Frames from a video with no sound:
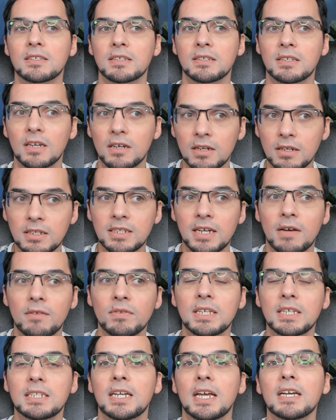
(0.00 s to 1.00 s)
going to
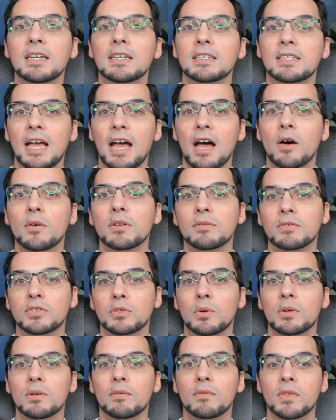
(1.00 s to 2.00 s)
definitely take us out of
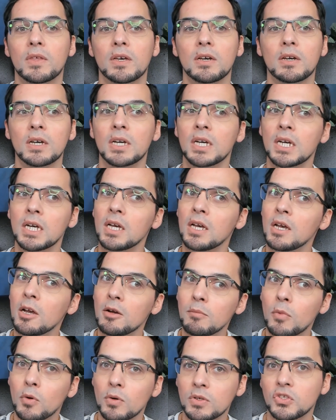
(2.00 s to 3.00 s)
sort of the
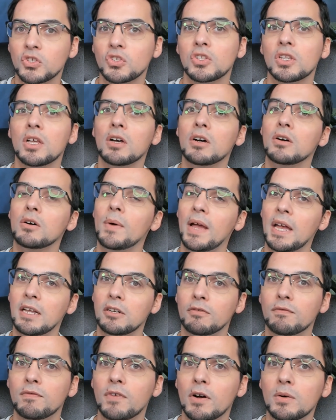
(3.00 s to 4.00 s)
more slow and
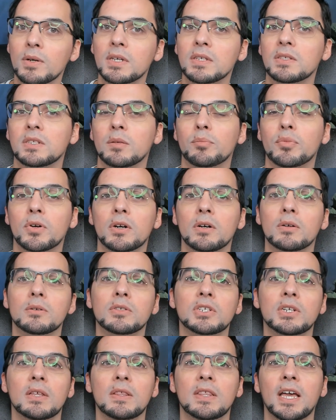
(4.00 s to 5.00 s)
focused
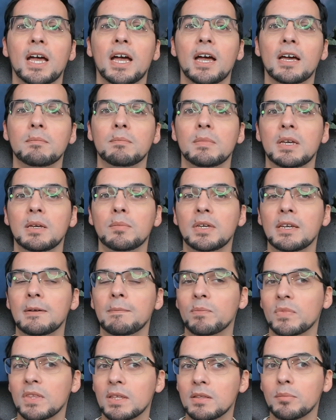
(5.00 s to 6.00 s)
approach that
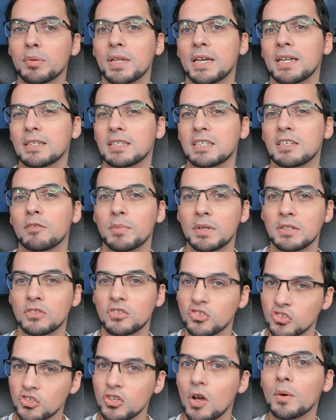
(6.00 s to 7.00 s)
maybe the planets have been
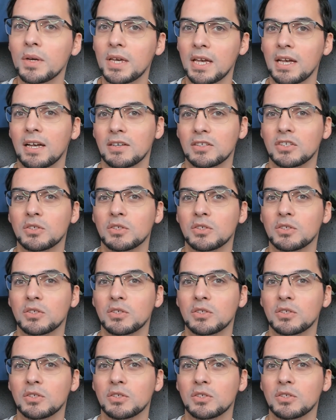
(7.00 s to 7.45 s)
soaking us